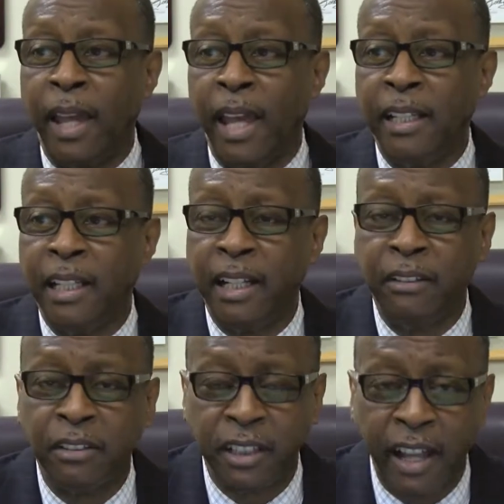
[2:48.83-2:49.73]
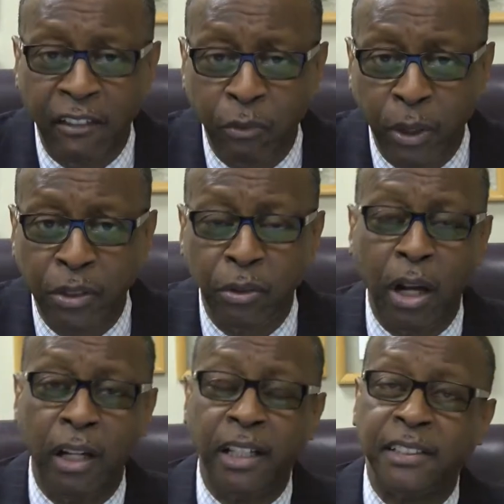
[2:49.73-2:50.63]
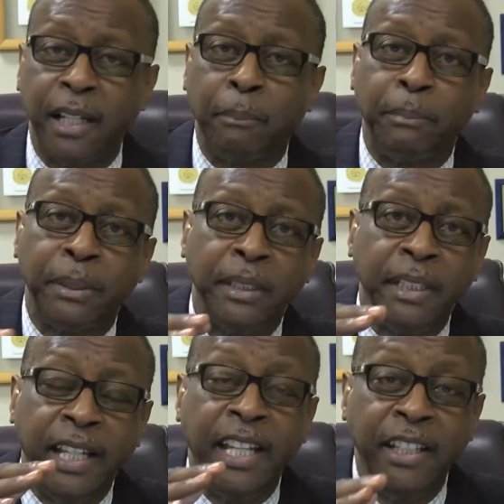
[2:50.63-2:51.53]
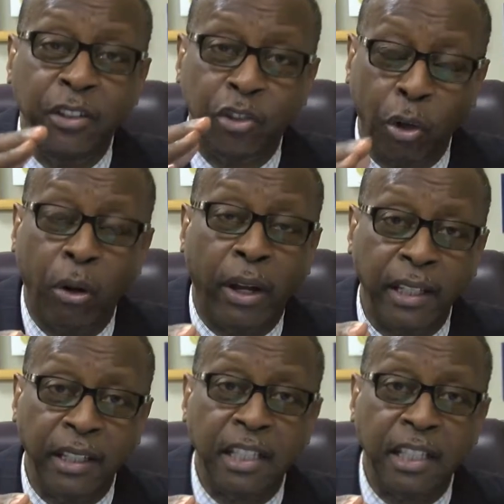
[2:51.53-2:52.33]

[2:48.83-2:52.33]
And the lenders that I've went to, all except in Detroit,